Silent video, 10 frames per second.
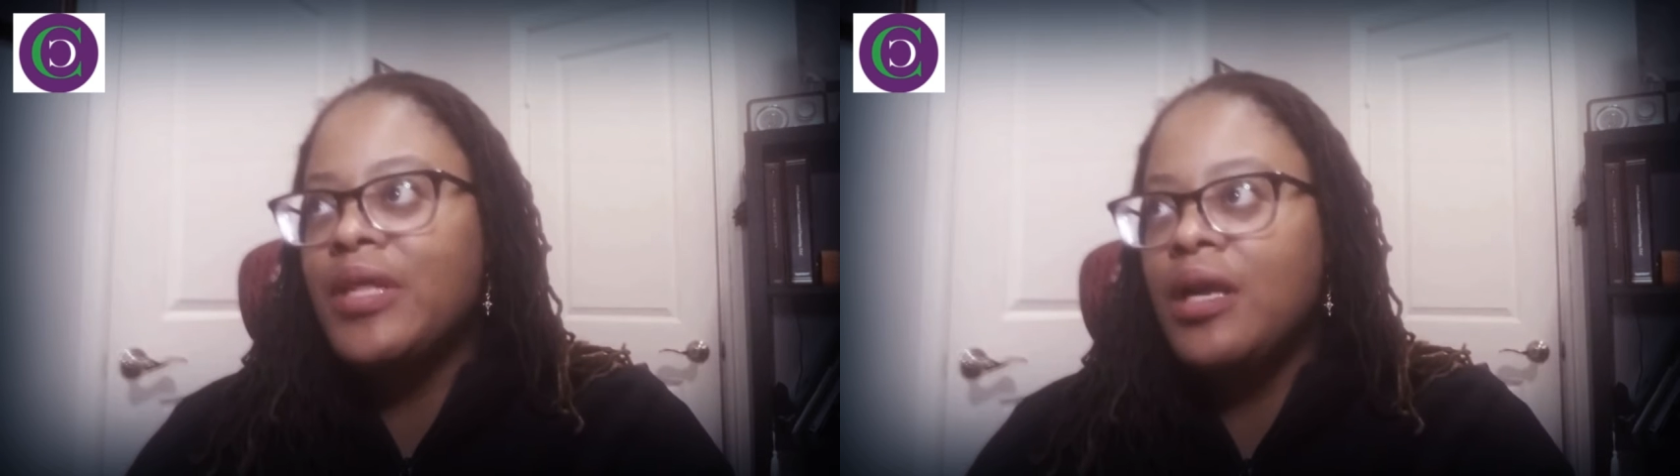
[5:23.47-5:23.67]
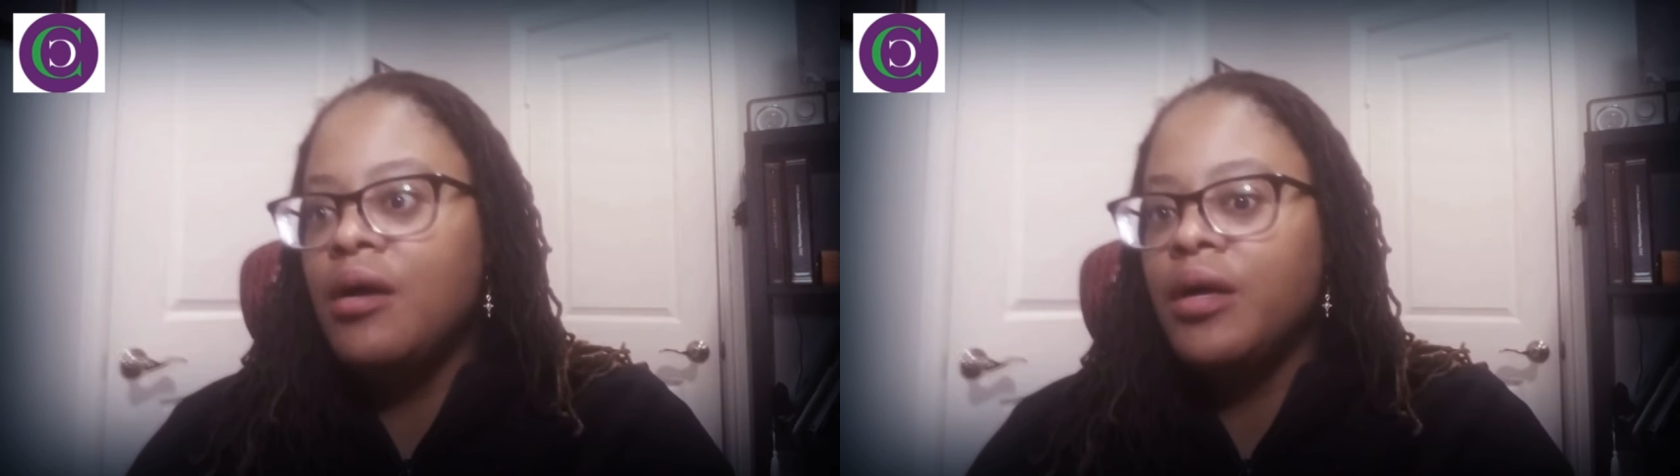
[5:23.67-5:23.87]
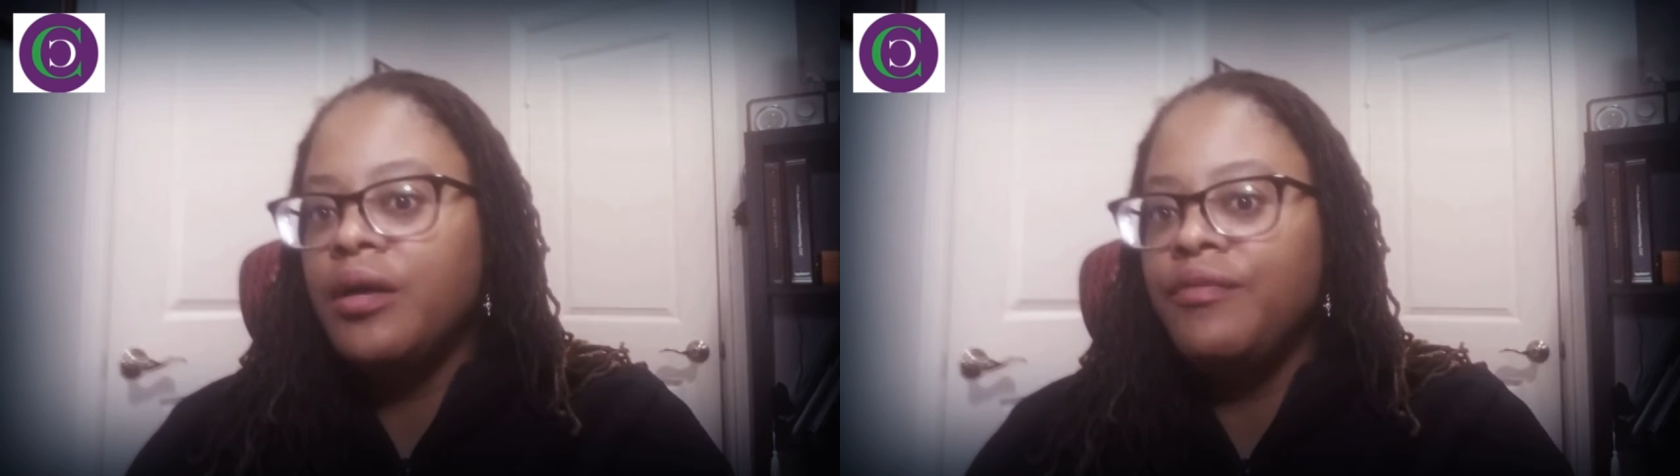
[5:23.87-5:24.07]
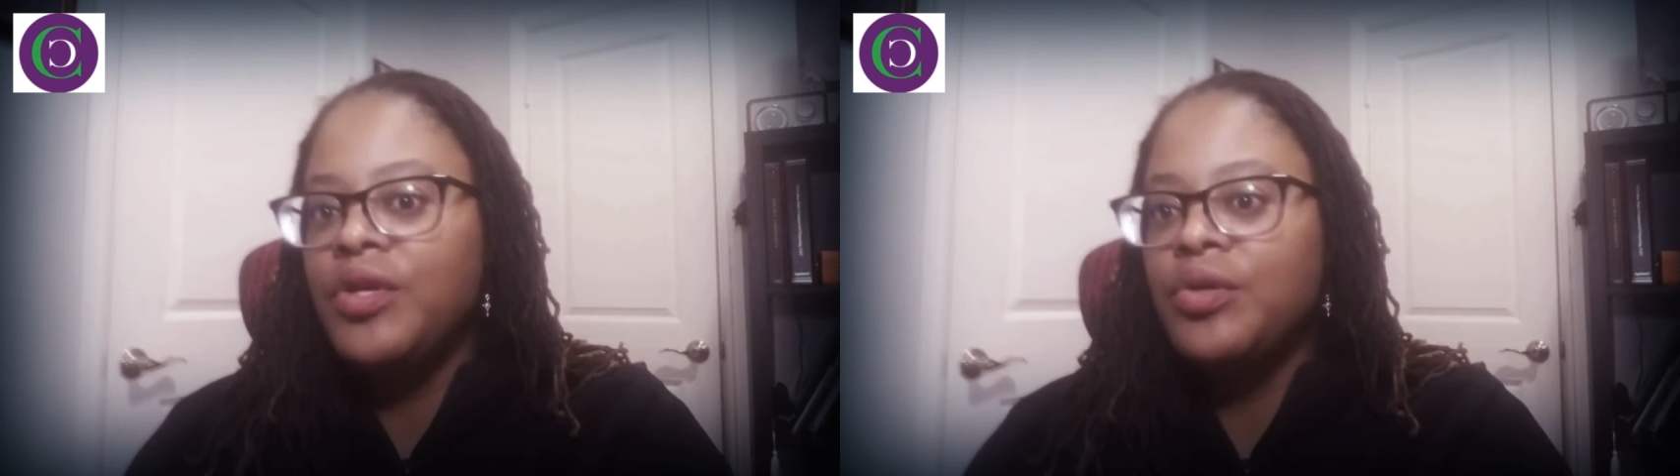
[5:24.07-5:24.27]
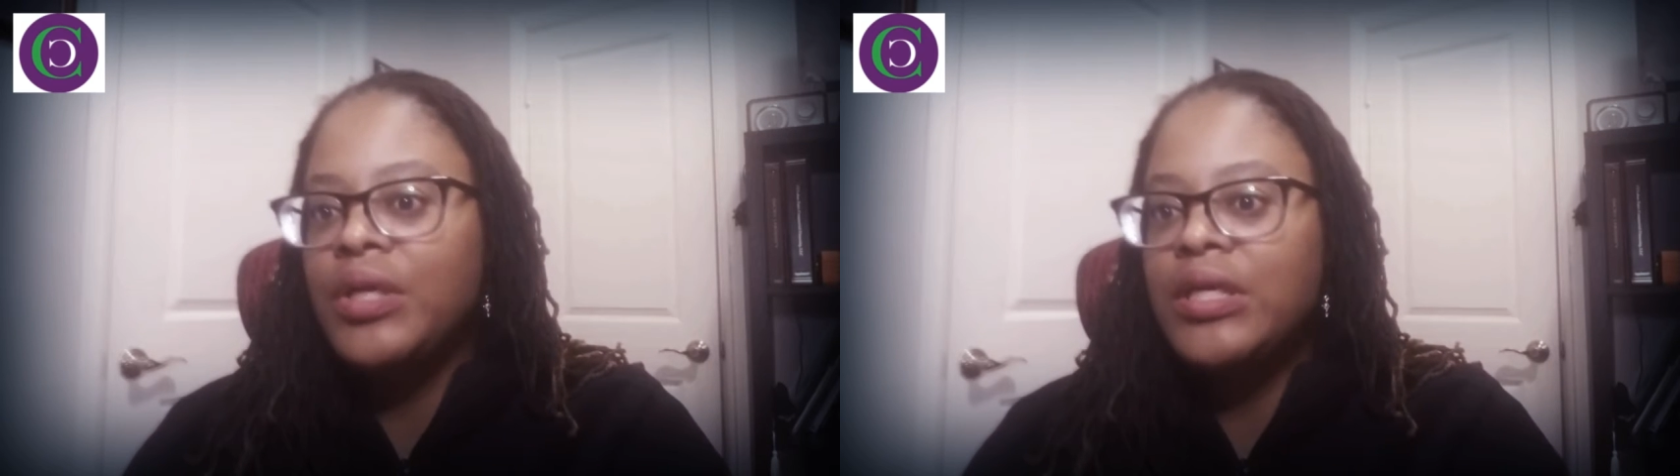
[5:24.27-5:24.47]
that I'll give
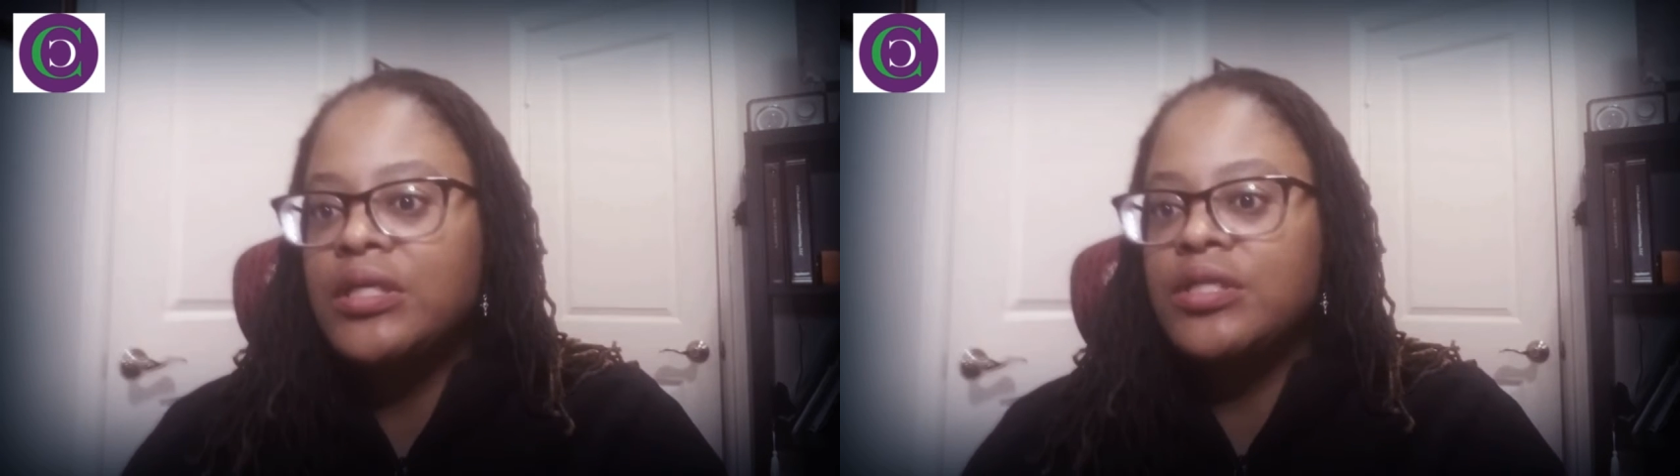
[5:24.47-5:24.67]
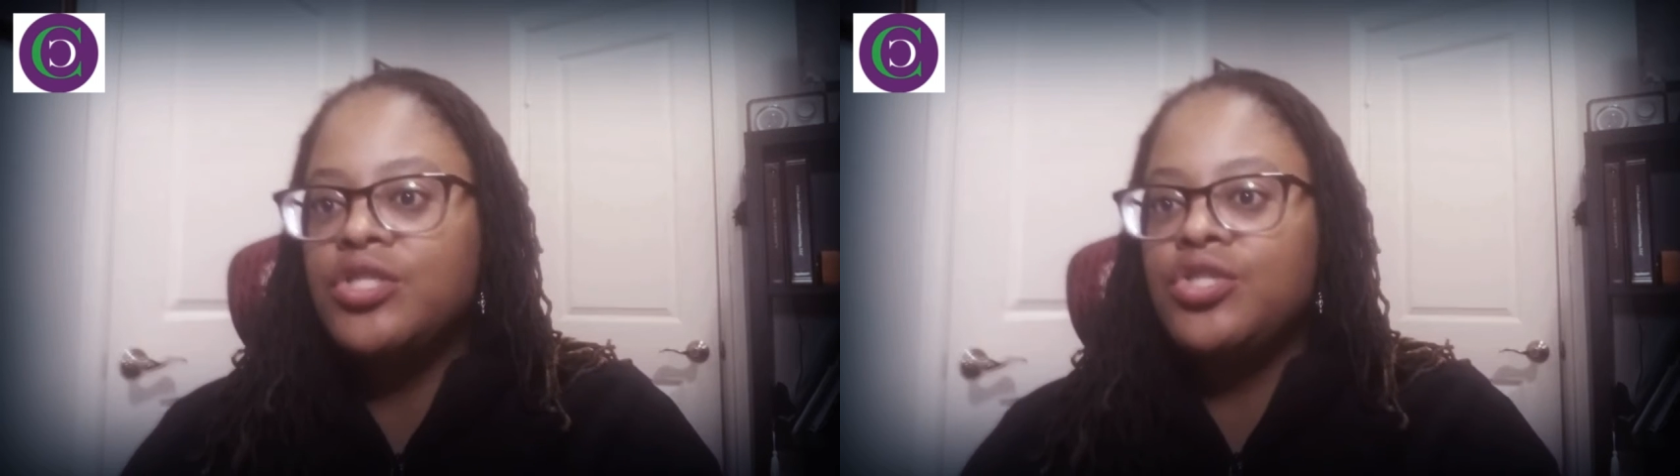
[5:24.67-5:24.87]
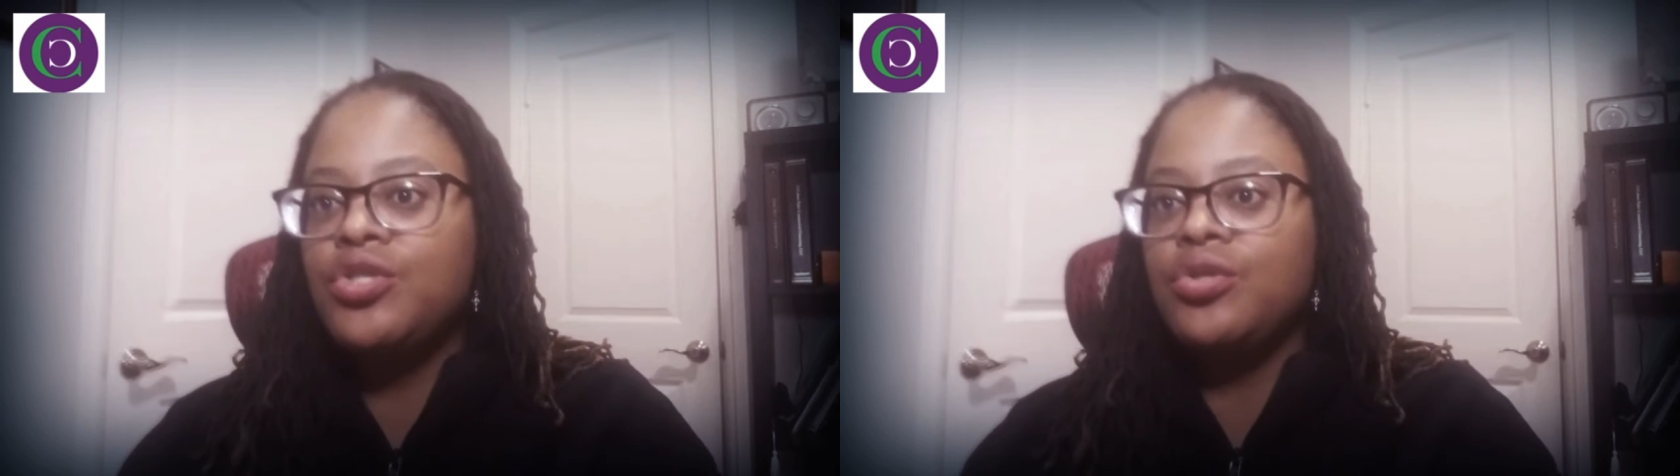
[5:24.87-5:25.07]
you is